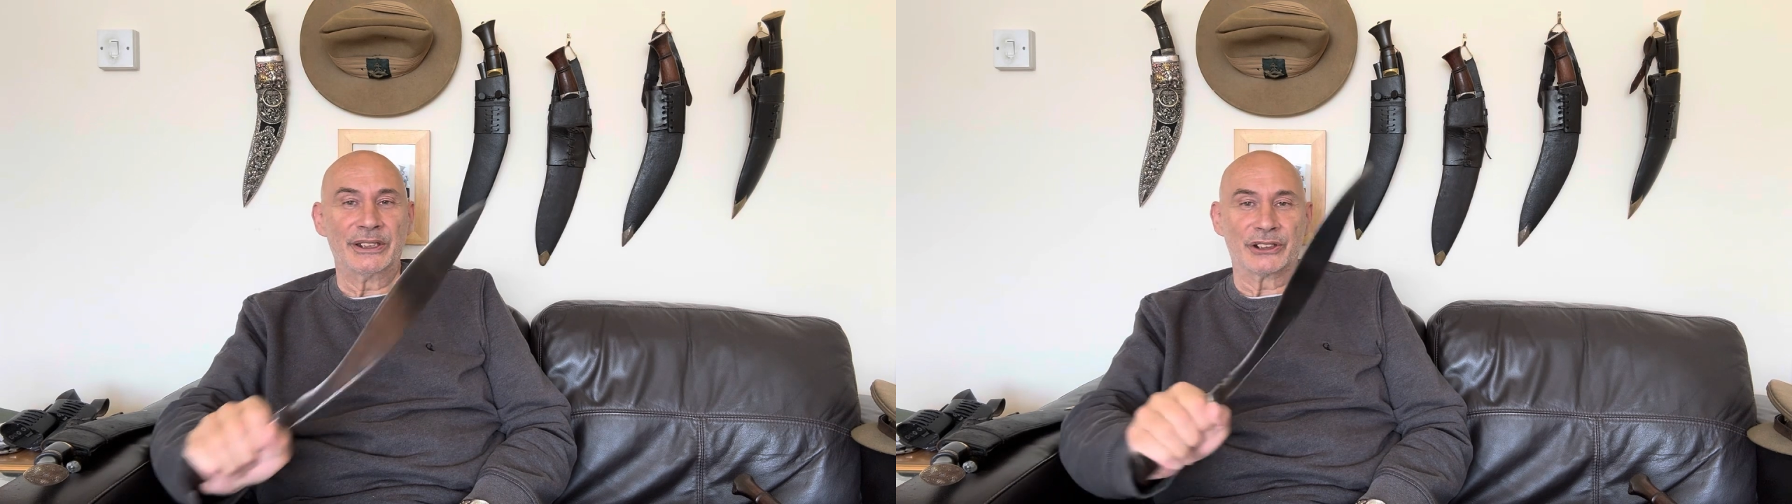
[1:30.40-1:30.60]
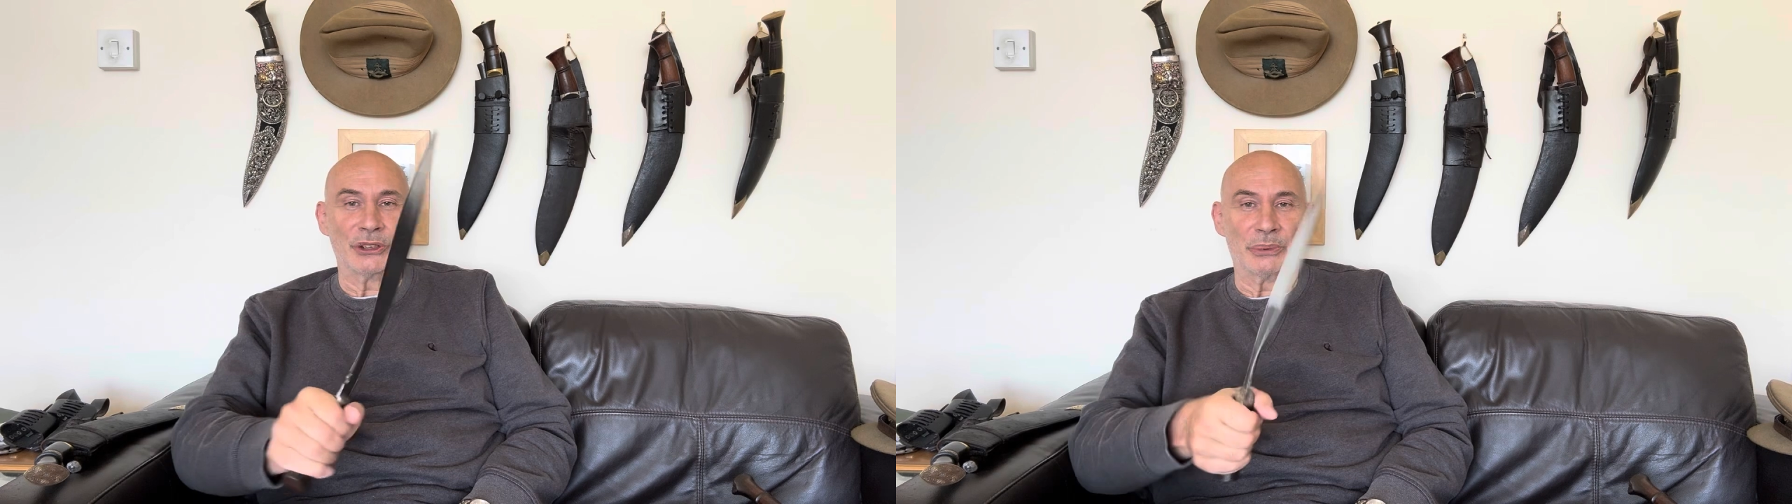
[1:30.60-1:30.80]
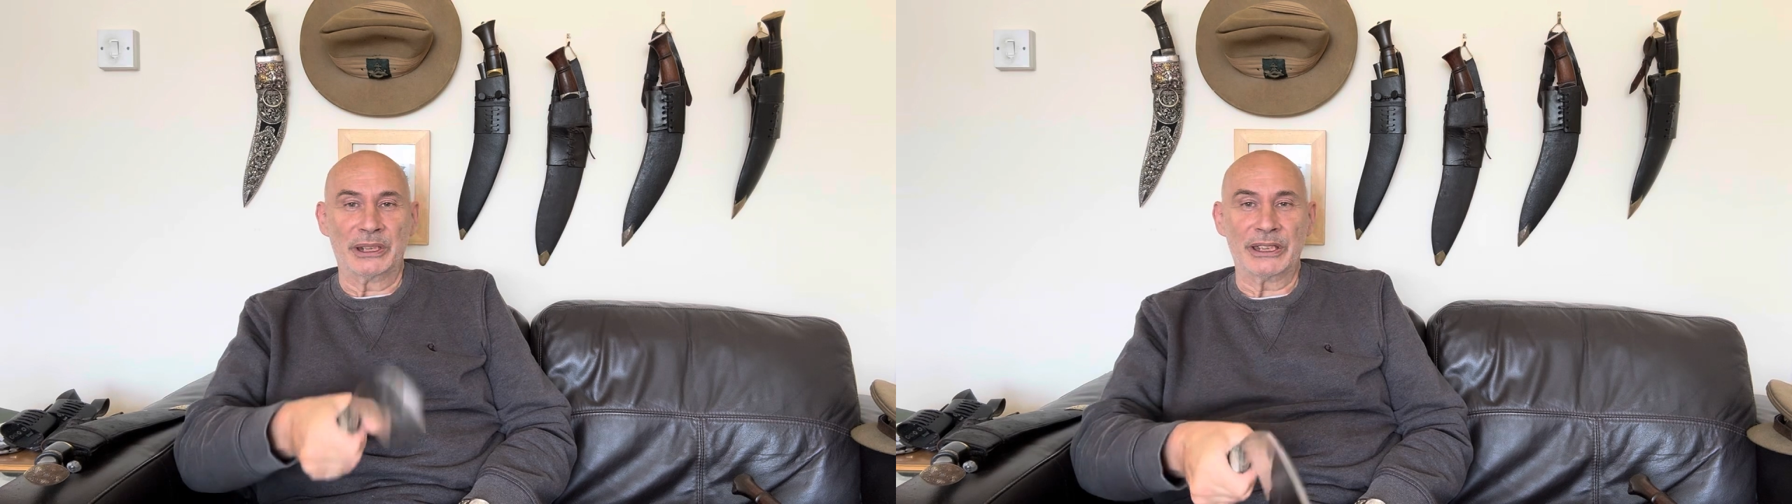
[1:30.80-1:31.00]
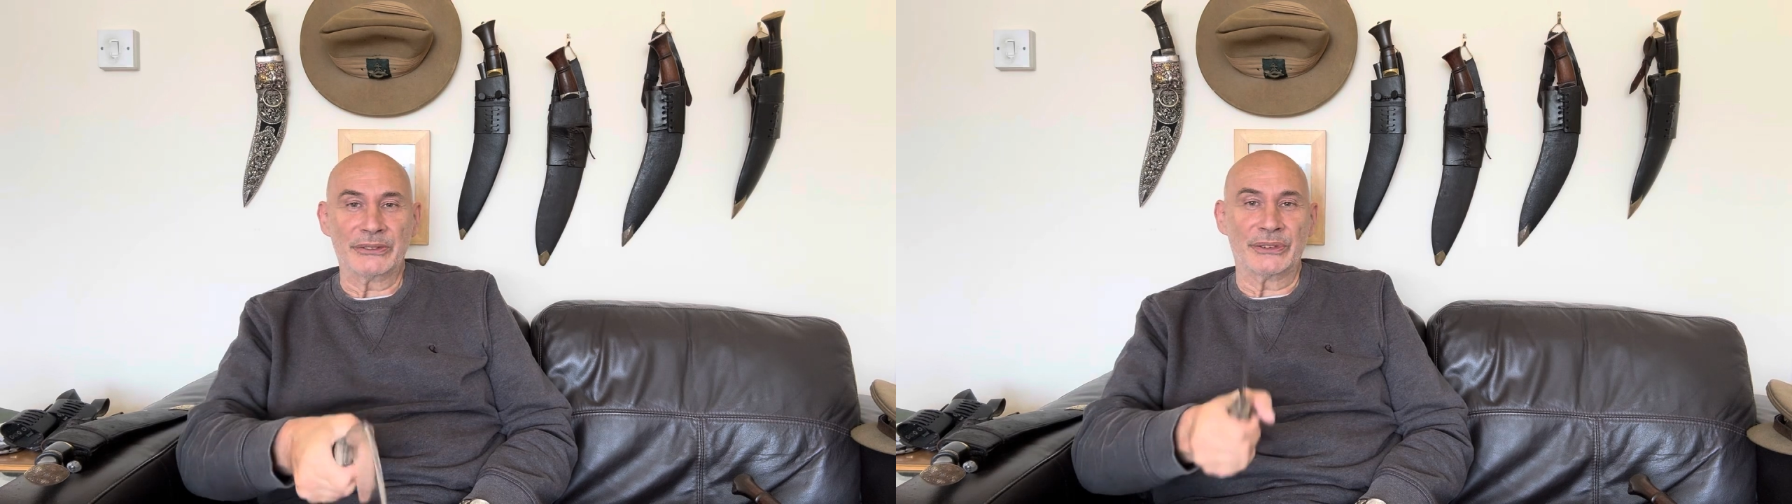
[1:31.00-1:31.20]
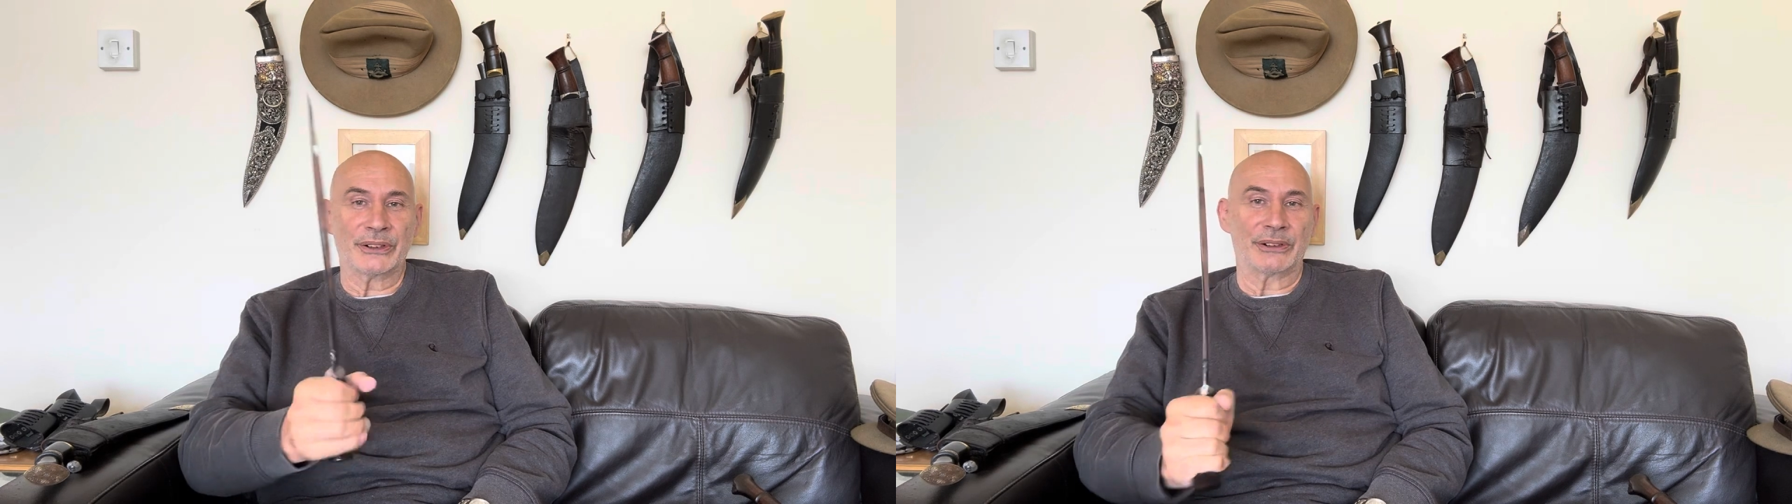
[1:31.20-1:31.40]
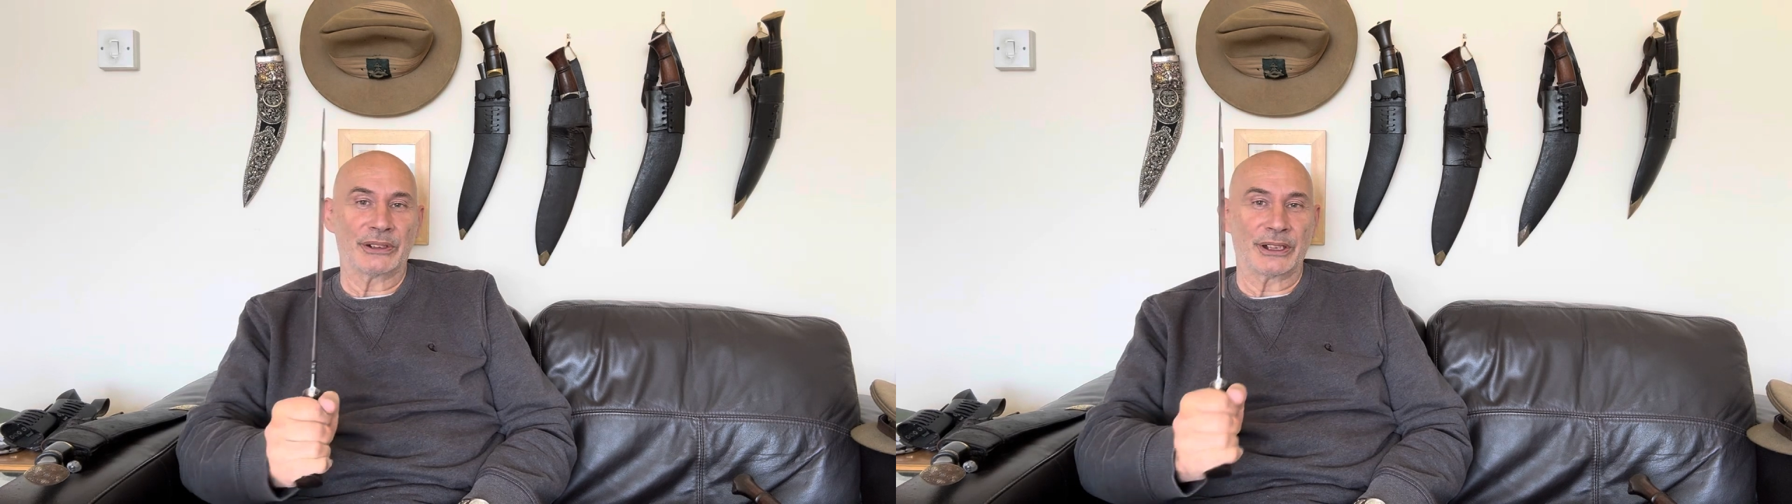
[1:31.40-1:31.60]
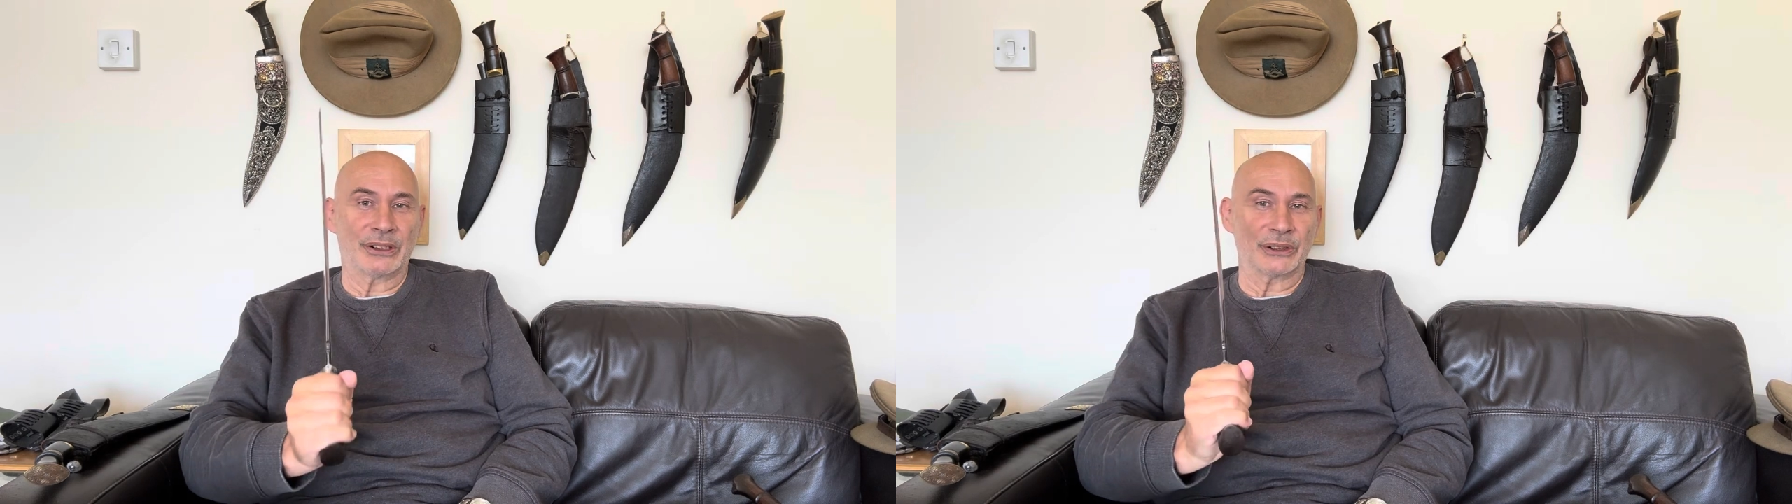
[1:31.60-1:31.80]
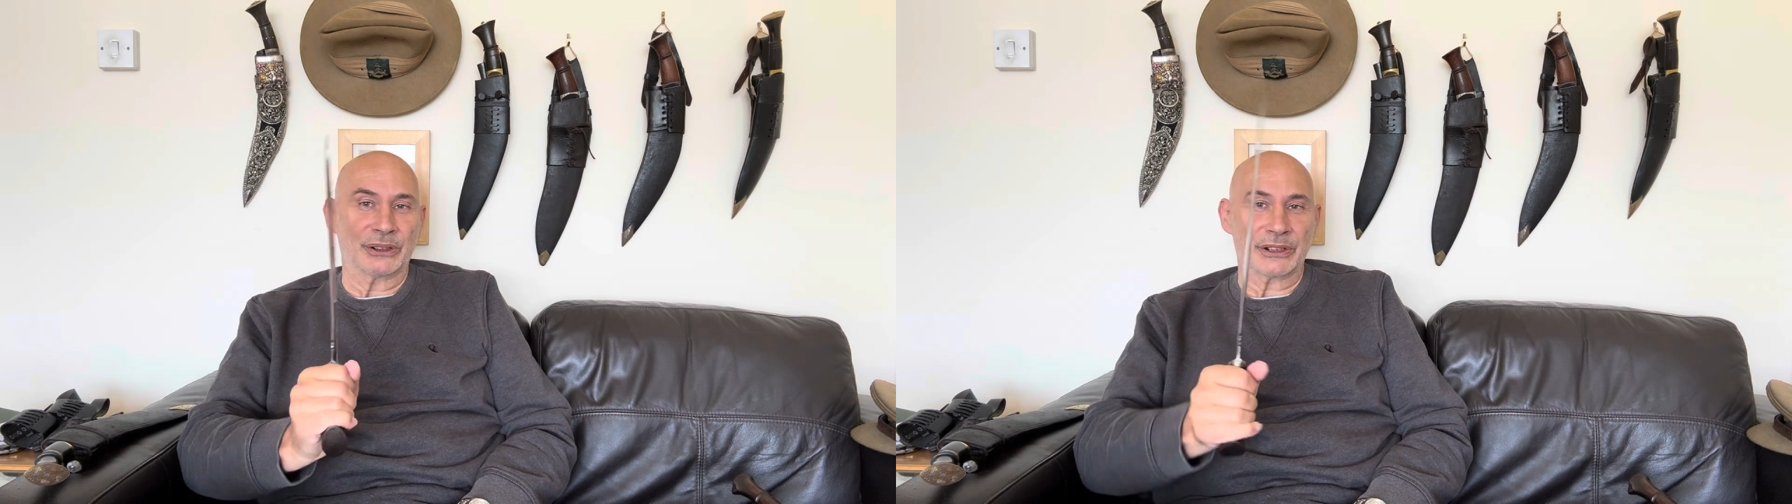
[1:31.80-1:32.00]
do believe in the
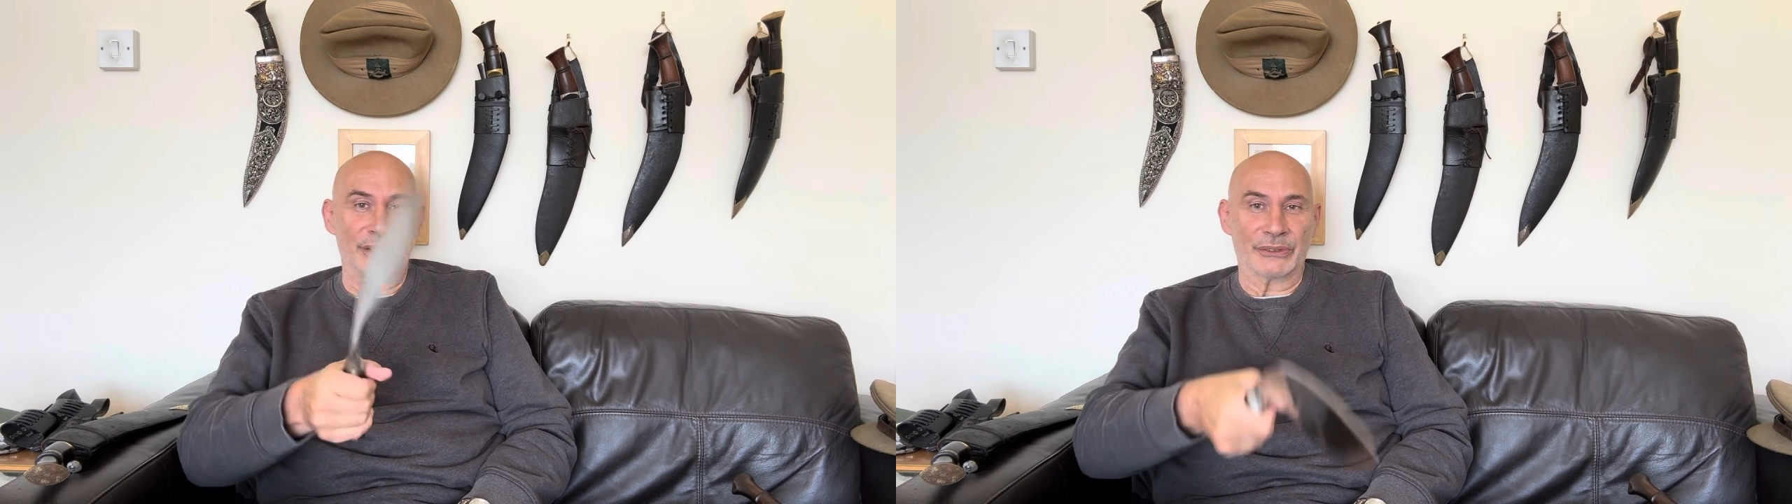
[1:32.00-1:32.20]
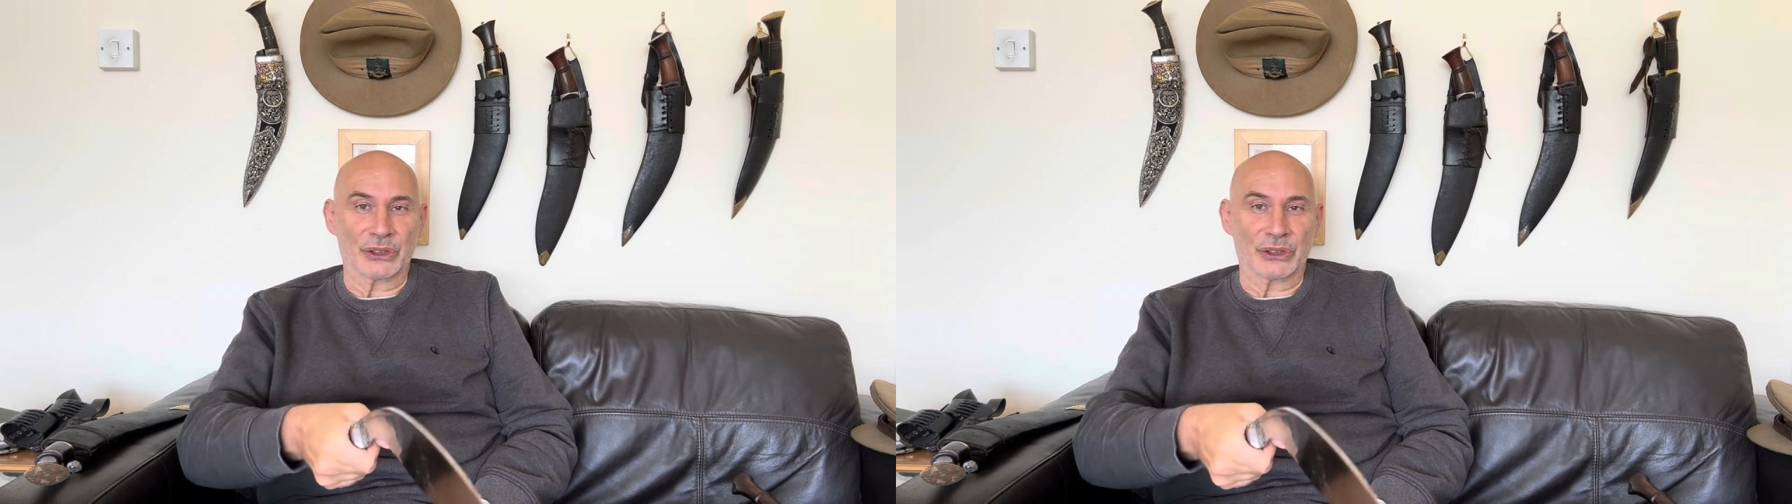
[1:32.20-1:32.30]
whole idea of a